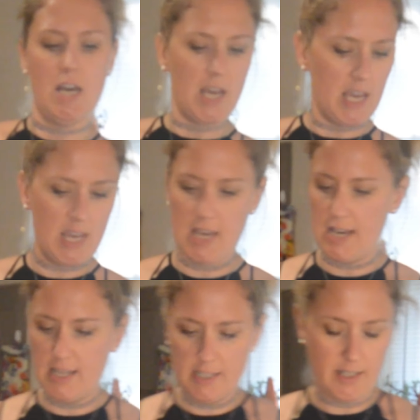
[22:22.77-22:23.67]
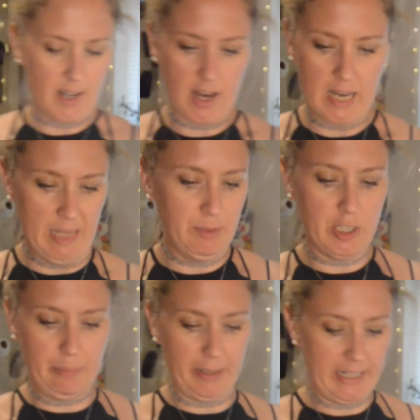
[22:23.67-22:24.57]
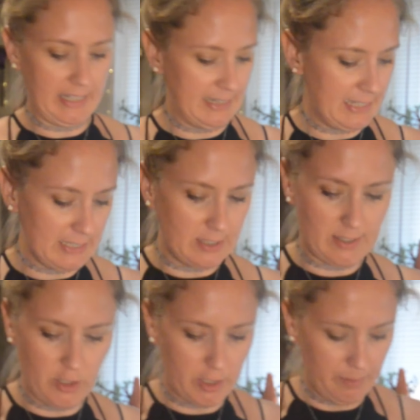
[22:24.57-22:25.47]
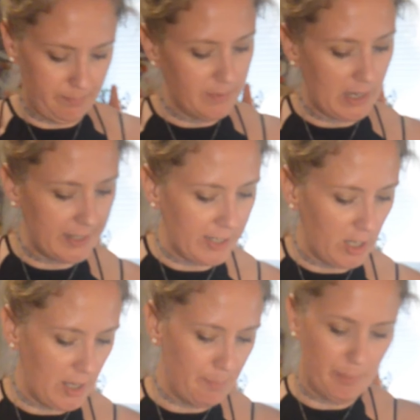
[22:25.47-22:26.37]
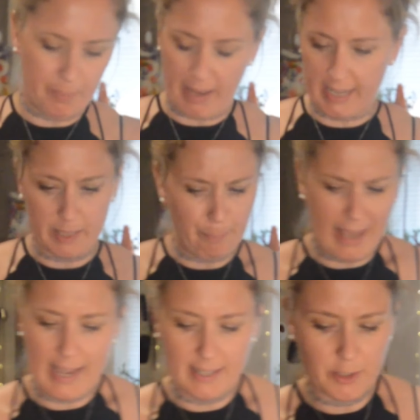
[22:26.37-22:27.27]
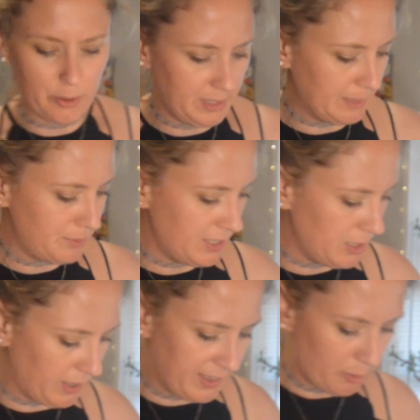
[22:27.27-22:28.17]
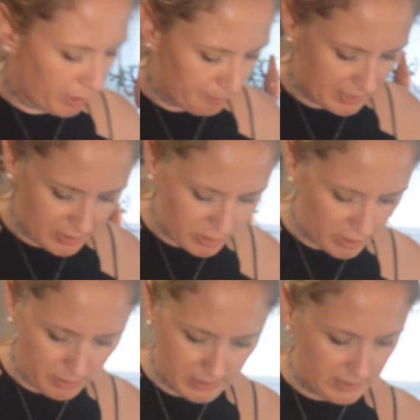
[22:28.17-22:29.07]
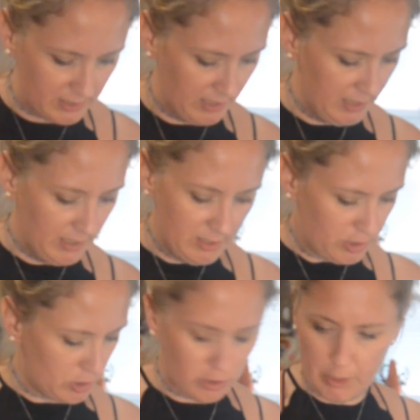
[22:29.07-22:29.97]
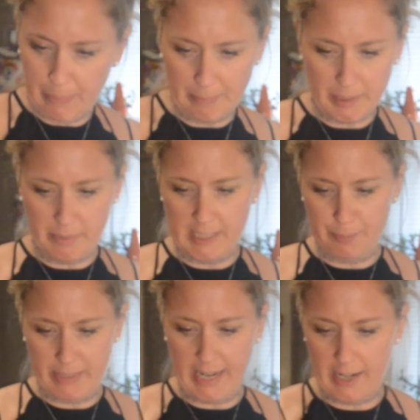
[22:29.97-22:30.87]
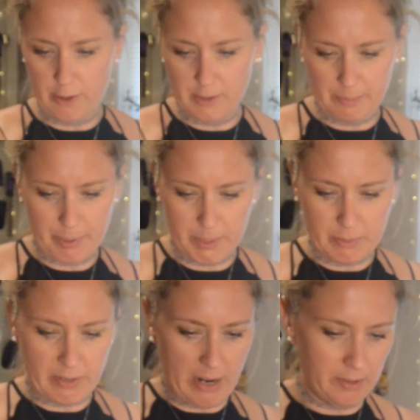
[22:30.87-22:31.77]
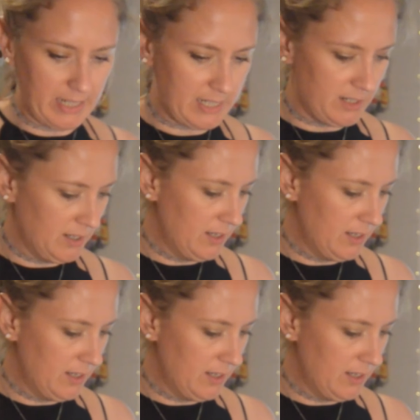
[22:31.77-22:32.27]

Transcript: And you can plate it like this. You could cut it all up and put it back in the pan. Totally up to you. I think what I'm going to do is just scoop up some of these potatoes and put them around it.